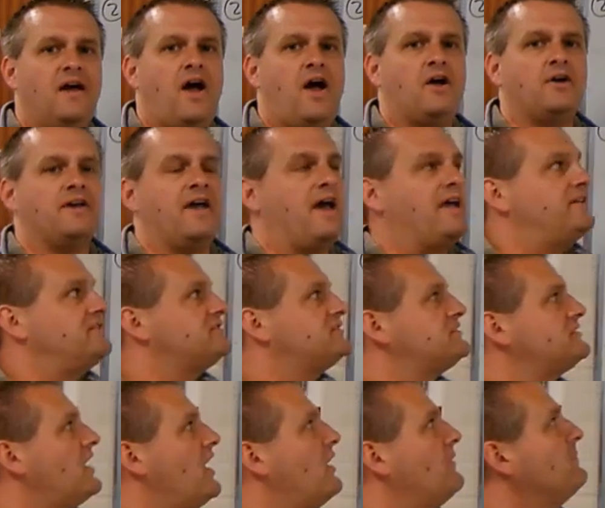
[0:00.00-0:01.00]
Okay,
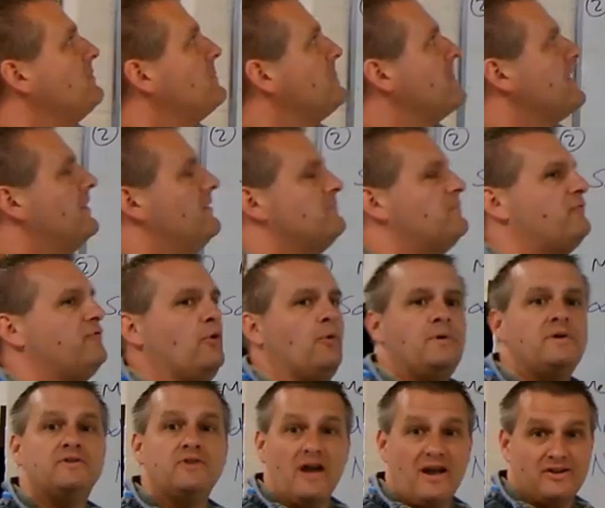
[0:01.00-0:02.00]
so before
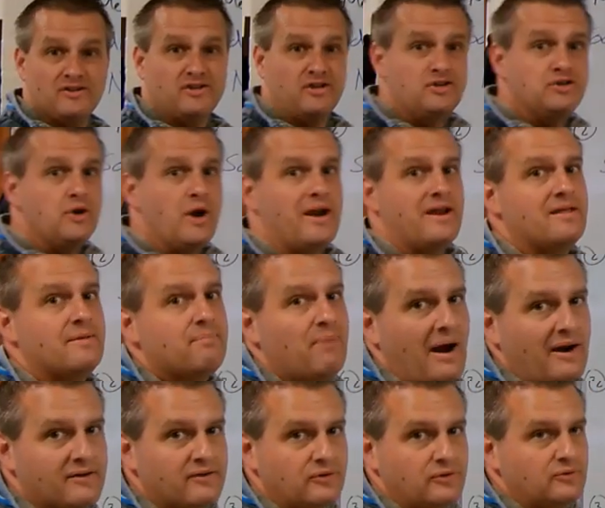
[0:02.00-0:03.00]
we actually do any of the
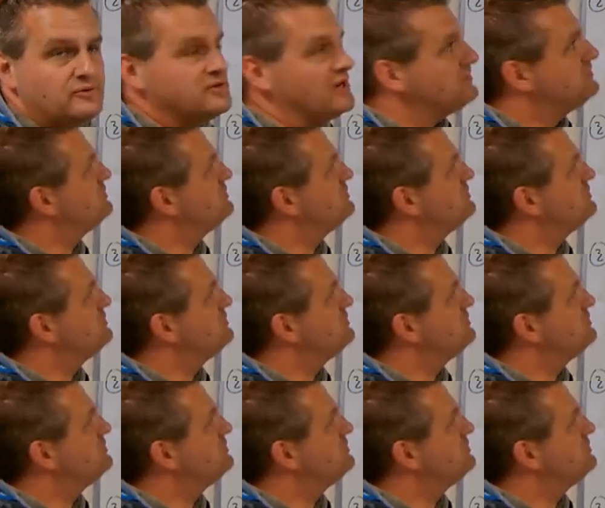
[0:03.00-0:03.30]
practicals, I